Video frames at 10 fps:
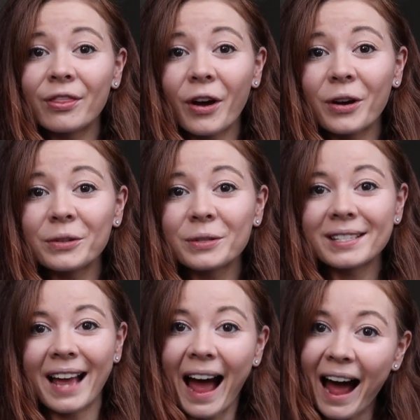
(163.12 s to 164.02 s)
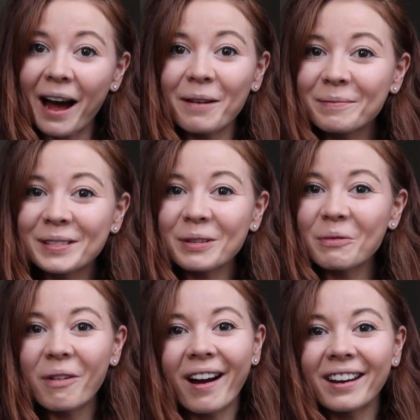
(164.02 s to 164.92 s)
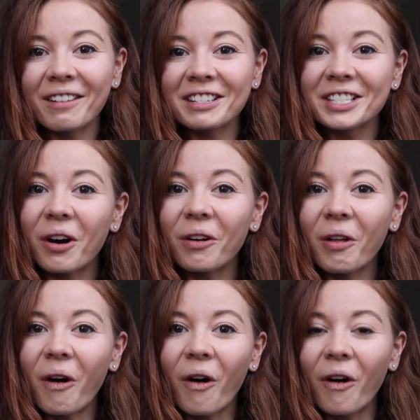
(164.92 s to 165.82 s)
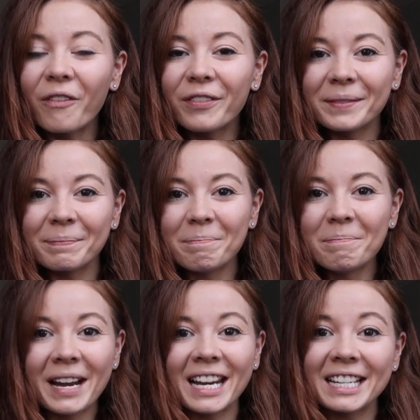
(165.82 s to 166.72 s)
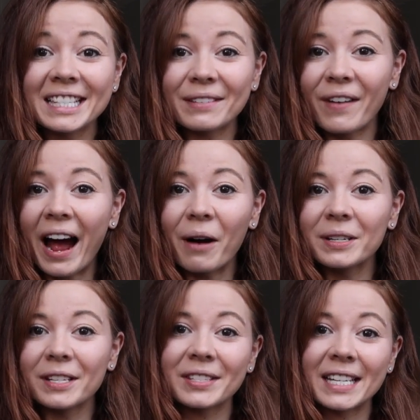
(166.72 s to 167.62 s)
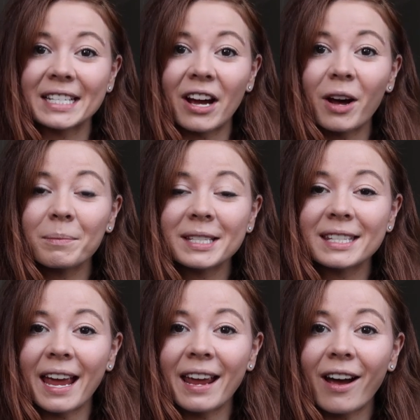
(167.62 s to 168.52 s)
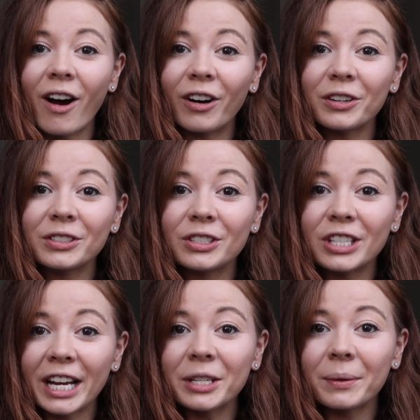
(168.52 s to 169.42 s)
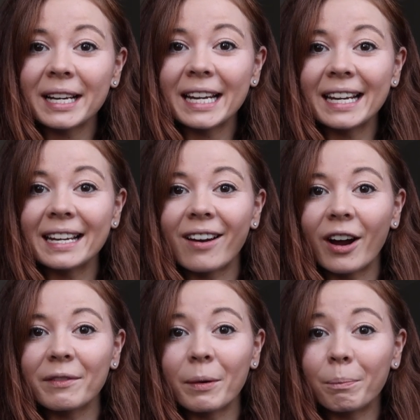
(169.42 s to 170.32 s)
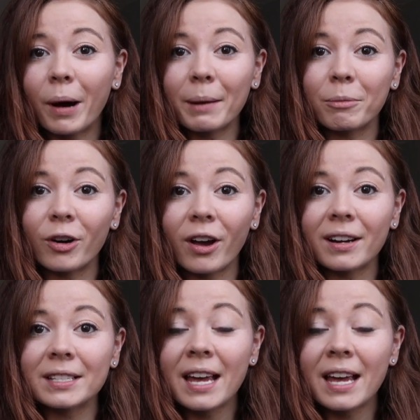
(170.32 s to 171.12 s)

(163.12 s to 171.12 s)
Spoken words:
those abs weren't a result of millions of hours of sit-ups. They are genuinely kind of a byproduct